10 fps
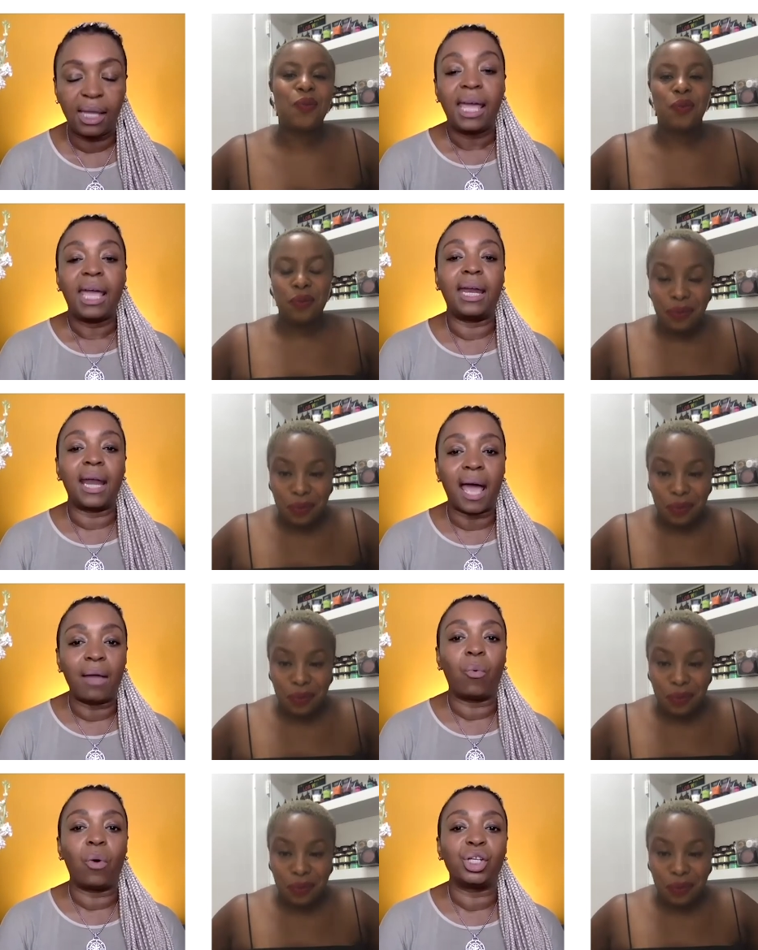Speaker 1: And I
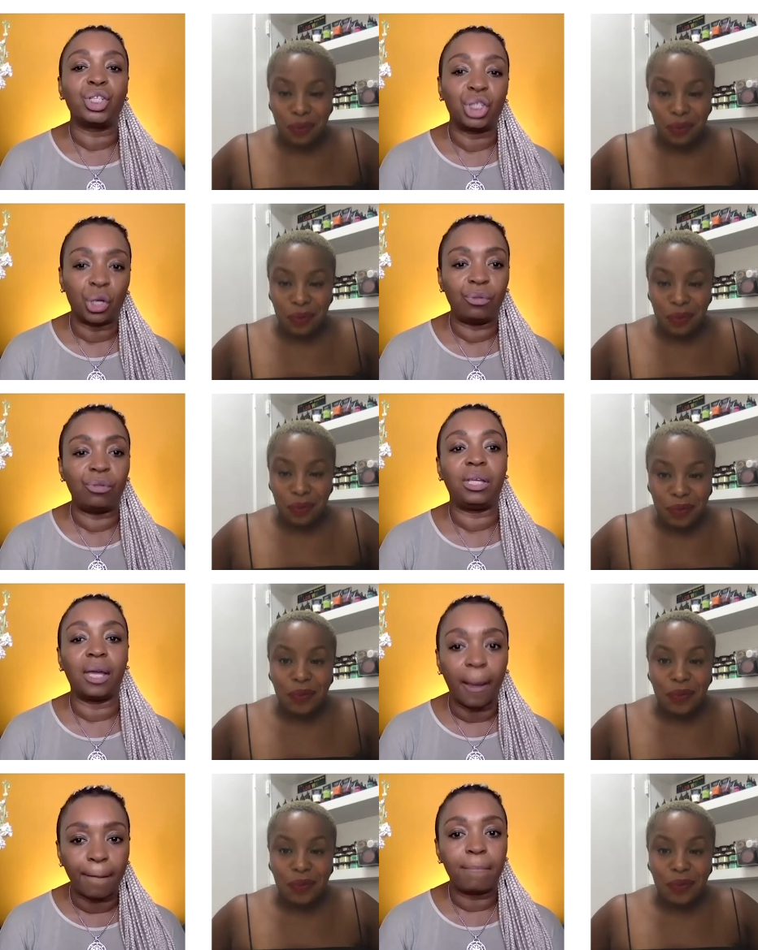want to show you the
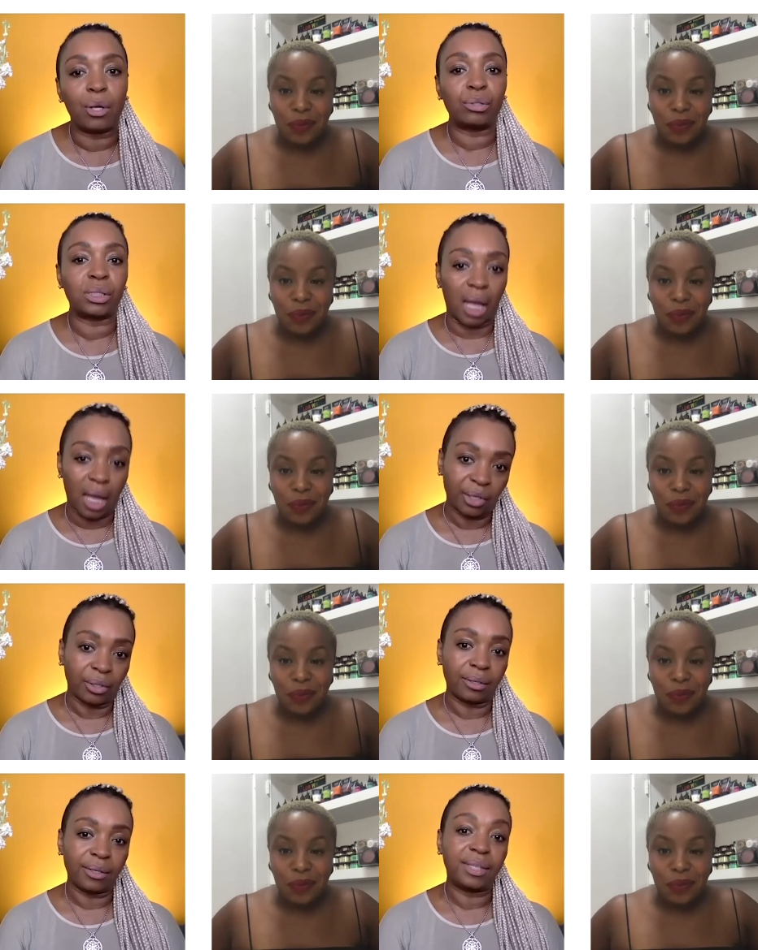utmost honor.
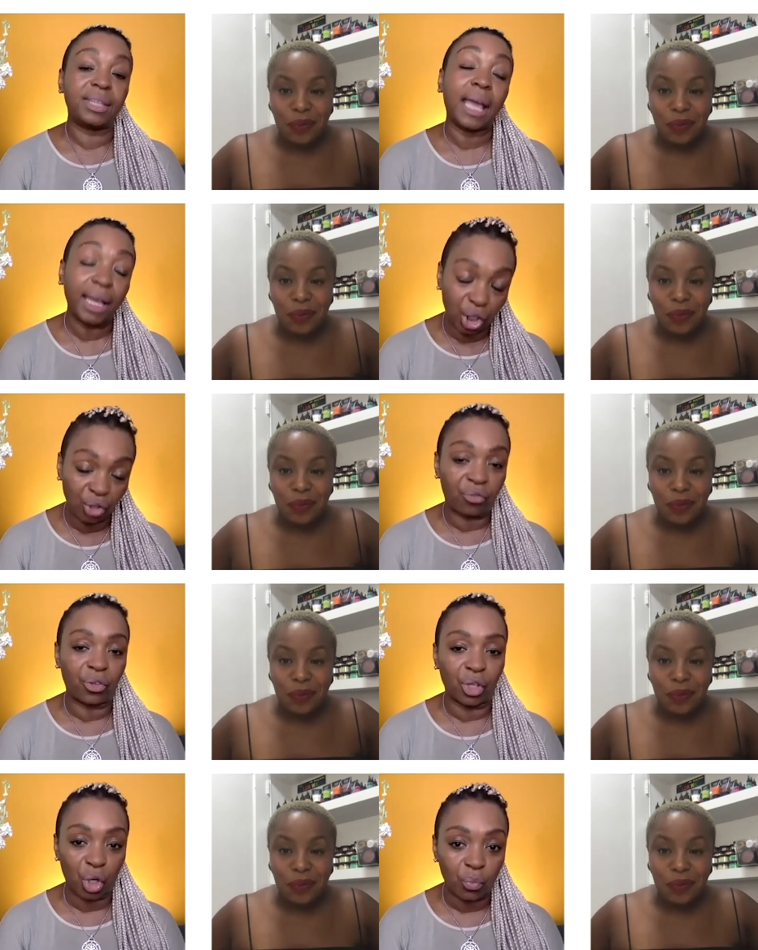Thank you for the
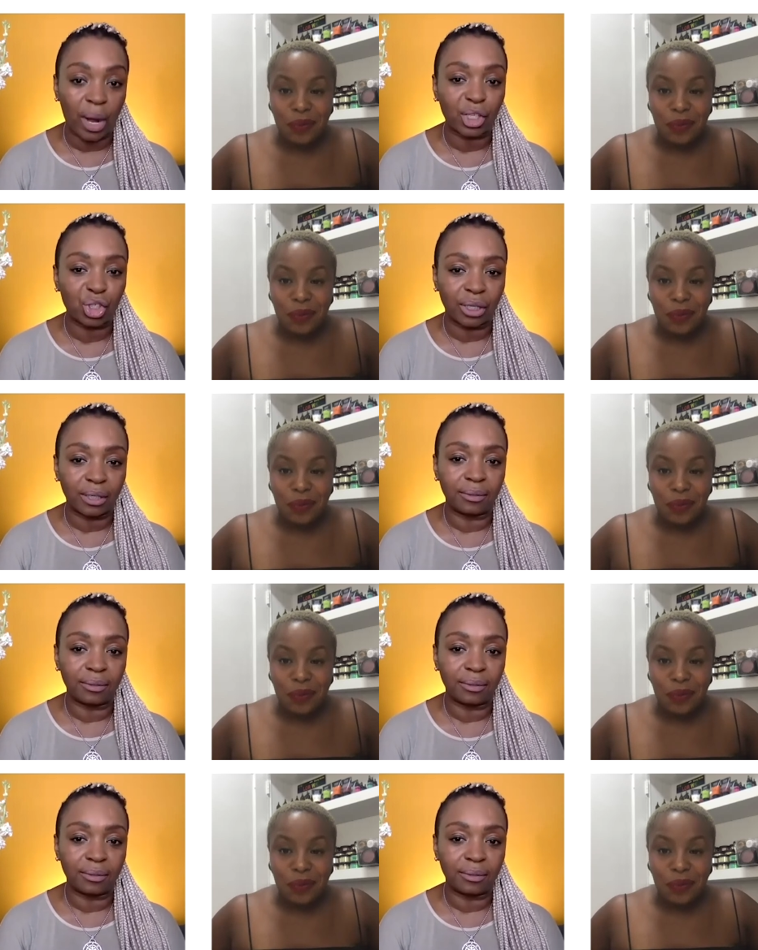correction.